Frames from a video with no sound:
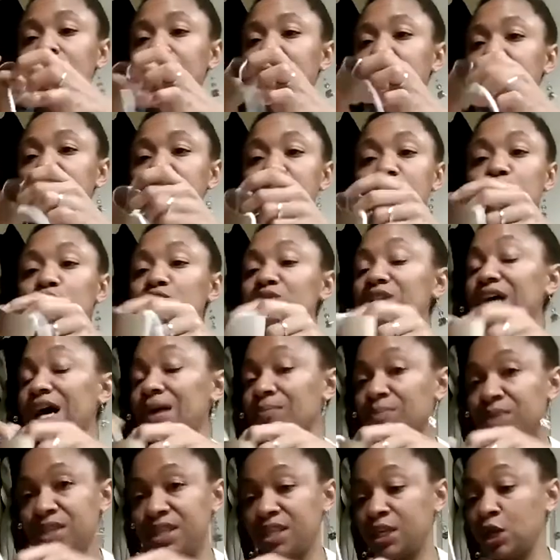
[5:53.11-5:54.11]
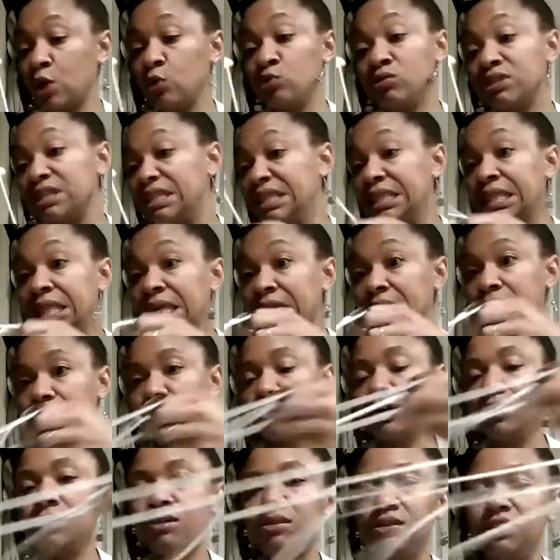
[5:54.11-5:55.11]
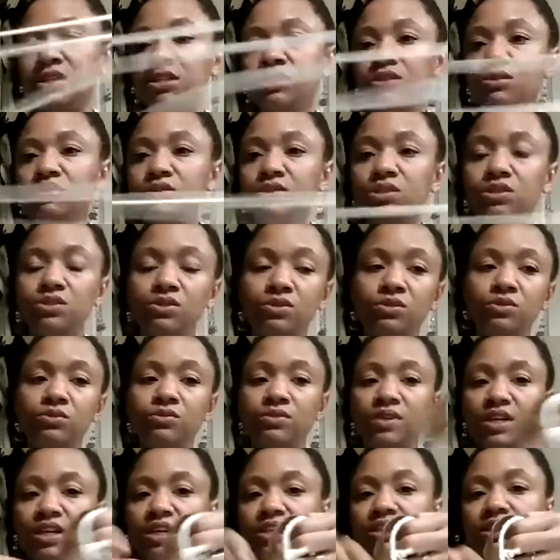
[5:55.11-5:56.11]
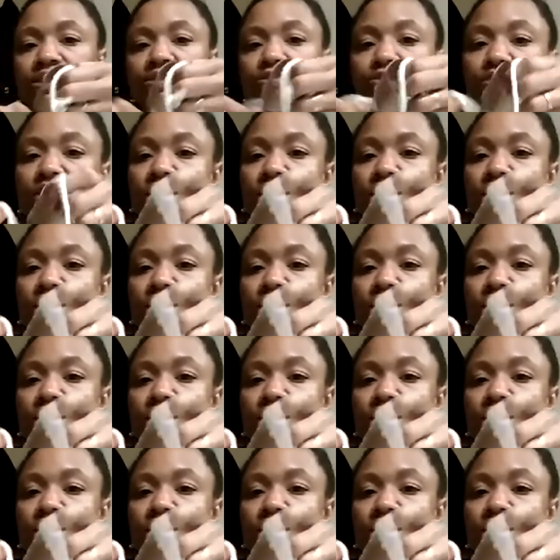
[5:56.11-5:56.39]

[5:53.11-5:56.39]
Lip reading: This will not be the only layer that you do, right? This